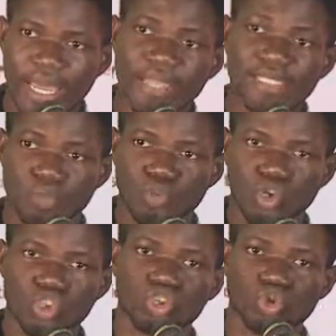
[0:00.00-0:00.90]
and it's in
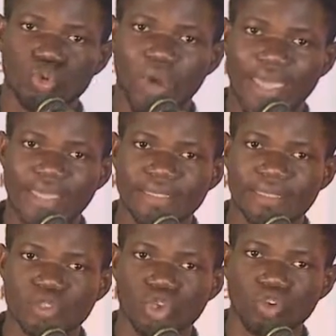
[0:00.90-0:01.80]
production, so I
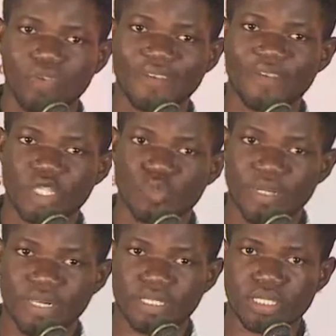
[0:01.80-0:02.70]
sort of have
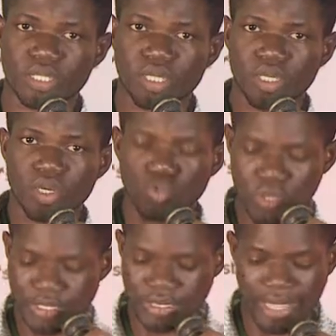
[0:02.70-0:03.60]
experience
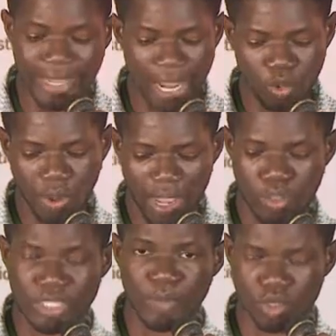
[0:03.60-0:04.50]
with it and how I
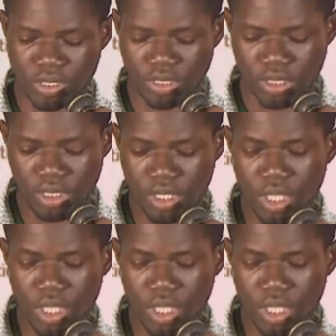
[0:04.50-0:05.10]
went about it.